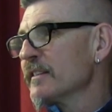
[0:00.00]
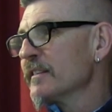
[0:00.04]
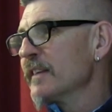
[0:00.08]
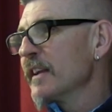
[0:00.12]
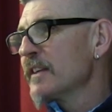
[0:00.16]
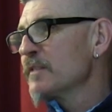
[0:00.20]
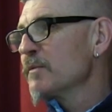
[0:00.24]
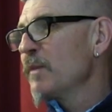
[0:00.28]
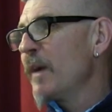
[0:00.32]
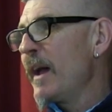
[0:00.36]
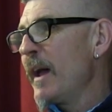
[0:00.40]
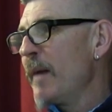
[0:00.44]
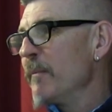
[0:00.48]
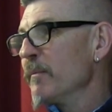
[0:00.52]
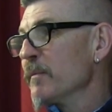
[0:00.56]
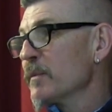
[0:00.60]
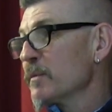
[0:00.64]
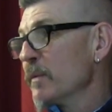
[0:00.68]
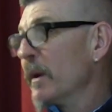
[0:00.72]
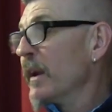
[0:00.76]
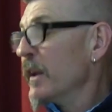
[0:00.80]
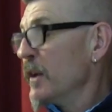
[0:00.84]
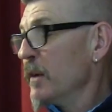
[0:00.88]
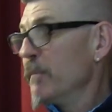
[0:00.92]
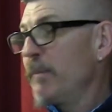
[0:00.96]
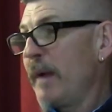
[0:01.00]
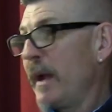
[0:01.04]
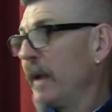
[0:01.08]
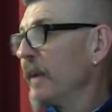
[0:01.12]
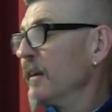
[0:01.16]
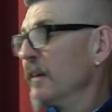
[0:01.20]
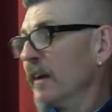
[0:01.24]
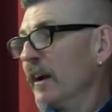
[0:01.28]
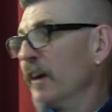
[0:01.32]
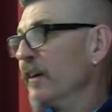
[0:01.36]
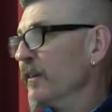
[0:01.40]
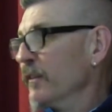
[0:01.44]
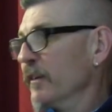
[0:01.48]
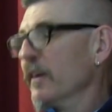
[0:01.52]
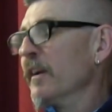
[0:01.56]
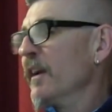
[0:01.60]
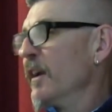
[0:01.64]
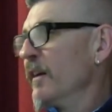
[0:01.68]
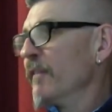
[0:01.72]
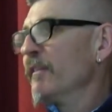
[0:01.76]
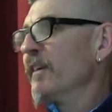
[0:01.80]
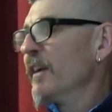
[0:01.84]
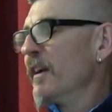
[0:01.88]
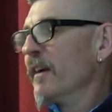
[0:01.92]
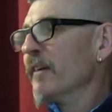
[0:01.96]
That's what happens when you paint over and
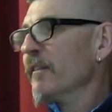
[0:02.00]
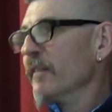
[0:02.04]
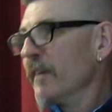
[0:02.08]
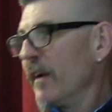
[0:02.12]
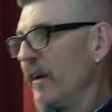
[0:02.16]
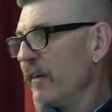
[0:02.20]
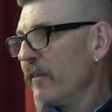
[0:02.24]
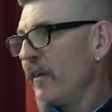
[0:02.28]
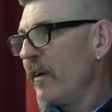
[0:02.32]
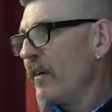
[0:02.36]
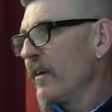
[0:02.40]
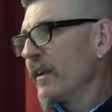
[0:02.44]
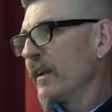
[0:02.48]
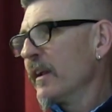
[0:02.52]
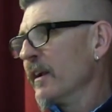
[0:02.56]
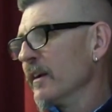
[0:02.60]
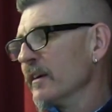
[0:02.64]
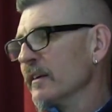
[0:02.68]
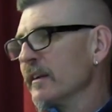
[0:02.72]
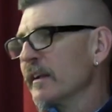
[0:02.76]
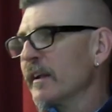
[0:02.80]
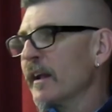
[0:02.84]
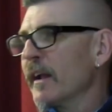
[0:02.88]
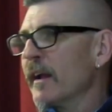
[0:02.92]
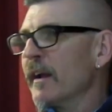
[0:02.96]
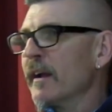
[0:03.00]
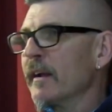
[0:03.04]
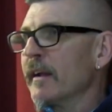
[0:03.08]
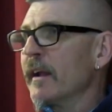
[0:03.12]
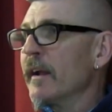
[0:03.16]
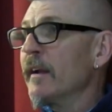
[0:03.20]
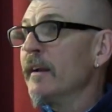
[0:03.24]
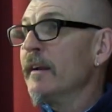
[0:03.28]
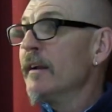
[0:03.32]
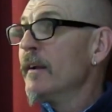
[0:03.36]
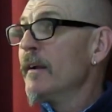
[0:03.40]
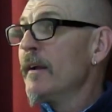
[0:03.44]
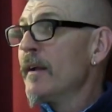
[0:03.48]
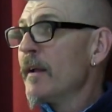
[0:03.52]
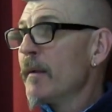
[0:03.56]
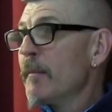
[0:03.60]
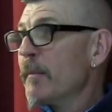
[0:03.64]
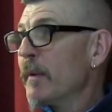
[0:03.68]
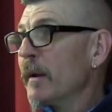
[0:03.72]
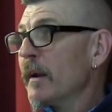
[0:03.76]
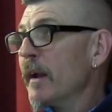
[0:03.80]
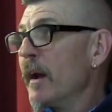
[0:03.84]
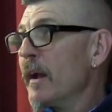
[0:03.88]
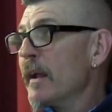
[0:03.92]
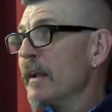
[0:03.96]
over and over and over, again.
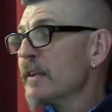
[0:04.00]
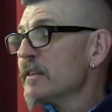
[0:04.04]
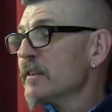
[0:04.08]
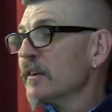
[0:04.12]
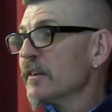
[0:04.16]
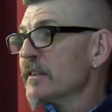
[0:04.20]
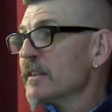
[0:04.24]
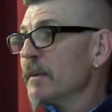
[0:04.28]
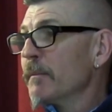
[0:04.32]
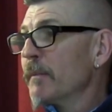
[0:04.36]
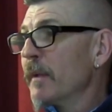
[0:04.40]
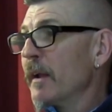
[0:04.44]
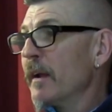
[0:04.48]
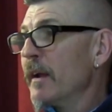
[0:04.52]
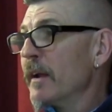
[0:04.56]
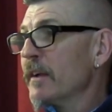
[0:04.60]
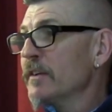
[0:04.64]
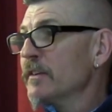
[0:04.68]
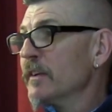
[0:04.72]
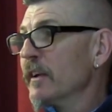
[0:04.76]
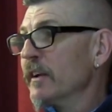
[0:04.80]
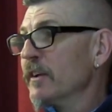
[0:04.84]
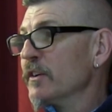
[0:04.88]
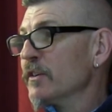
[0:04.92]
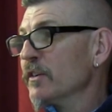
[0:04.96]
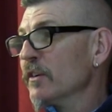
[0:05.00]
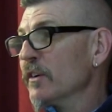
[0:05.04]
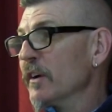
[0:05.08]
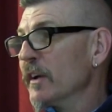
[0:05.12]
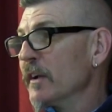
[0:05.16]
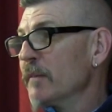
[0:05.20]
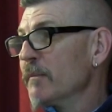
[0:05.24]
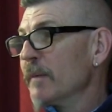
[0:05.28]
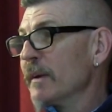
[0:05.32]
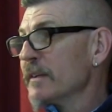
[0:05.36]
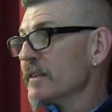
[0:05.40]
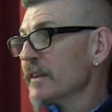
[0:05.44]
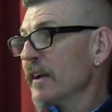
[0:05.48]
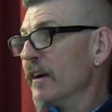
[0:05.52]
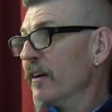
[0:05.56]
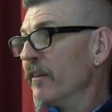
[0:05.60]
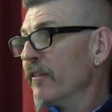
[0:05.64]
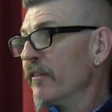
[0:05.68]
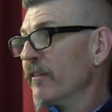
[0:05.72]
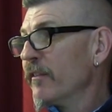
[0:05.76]
But it's not something I actually enjoy myself.